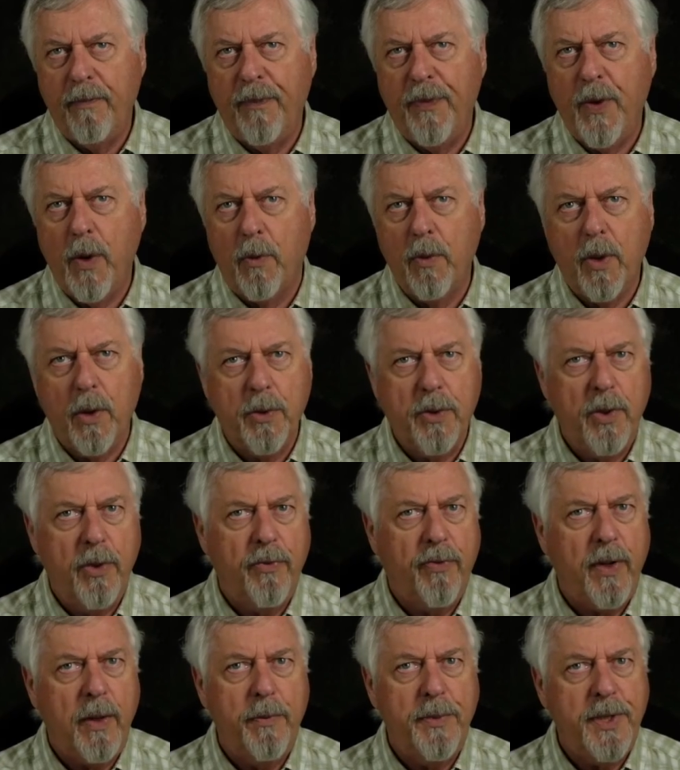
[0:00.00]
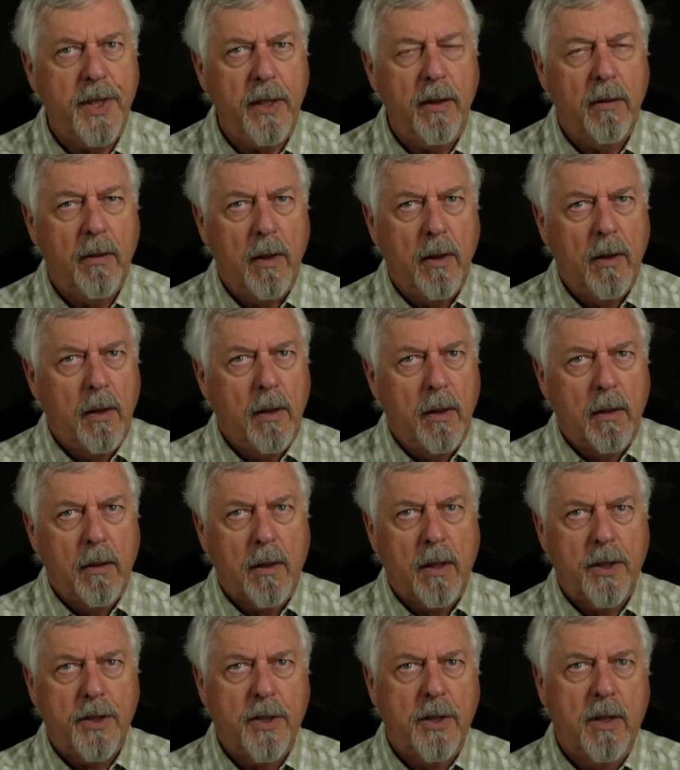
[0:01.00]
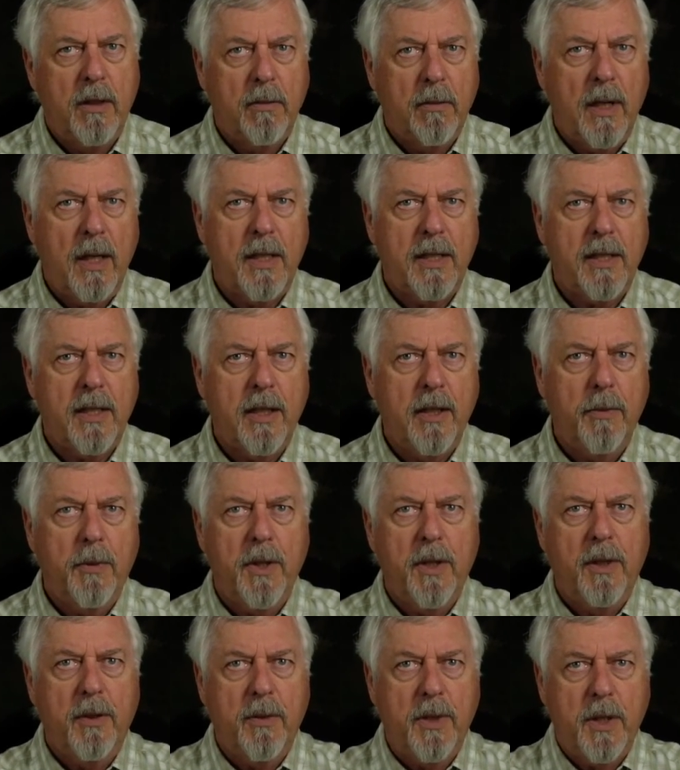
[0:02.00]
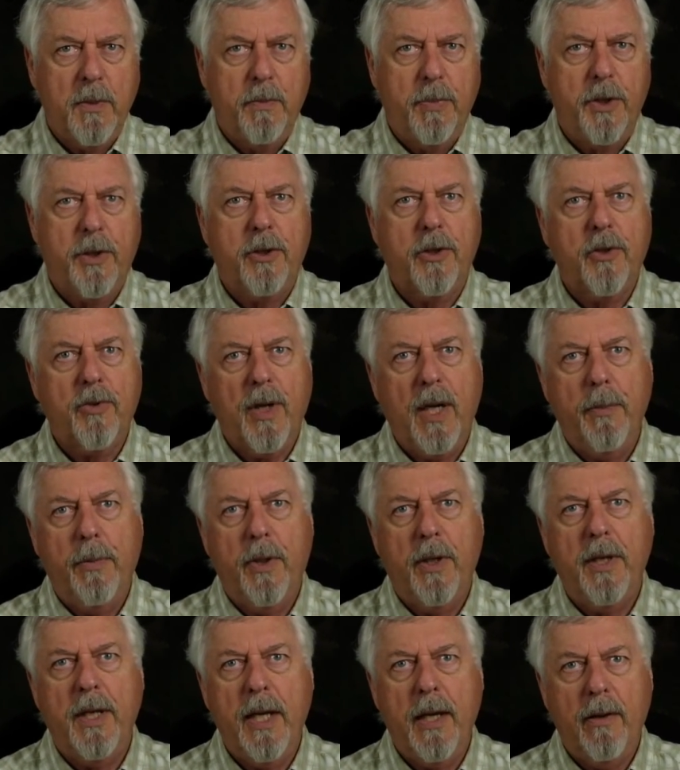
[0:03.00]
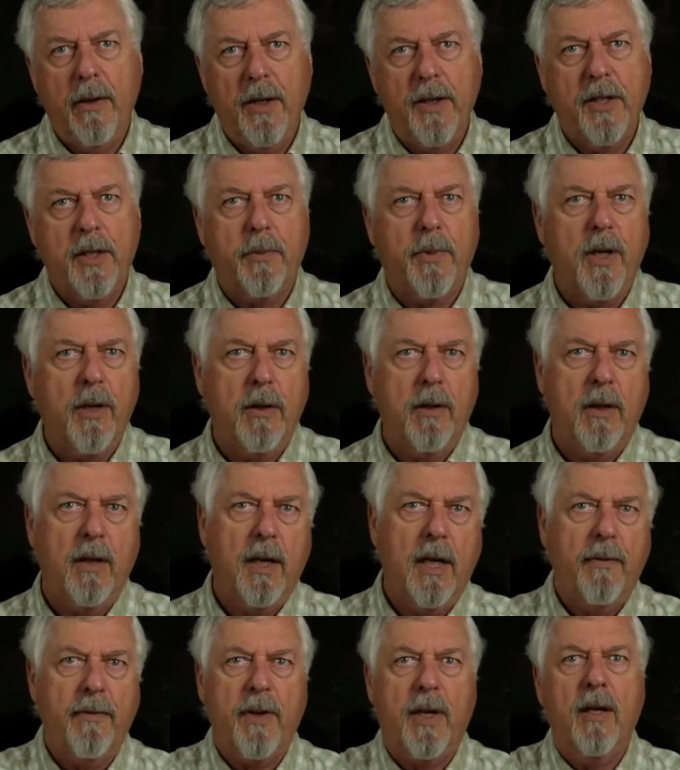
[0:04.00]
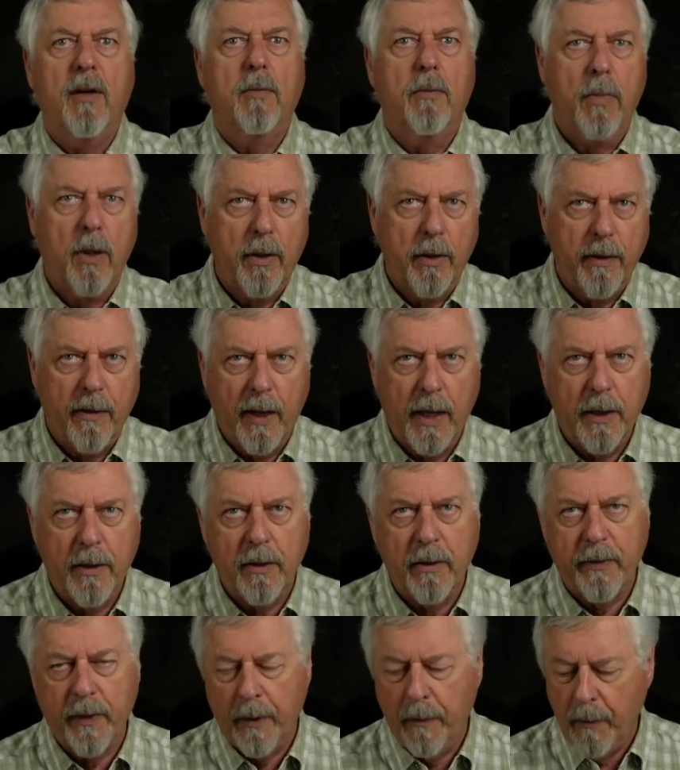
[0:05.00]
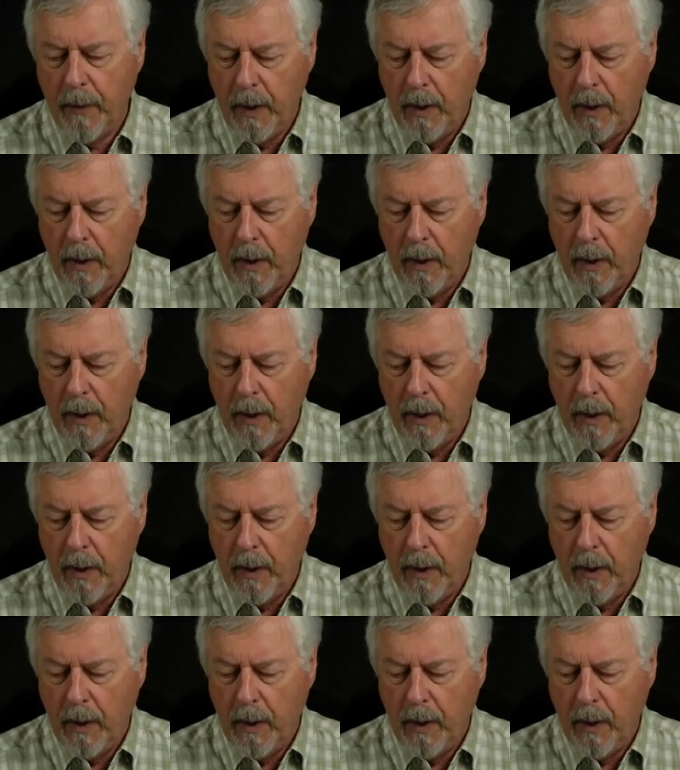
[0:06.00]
Don't go too flimsy, because the last thing you want to do is put your tripod down in some current and have the current blow it right over.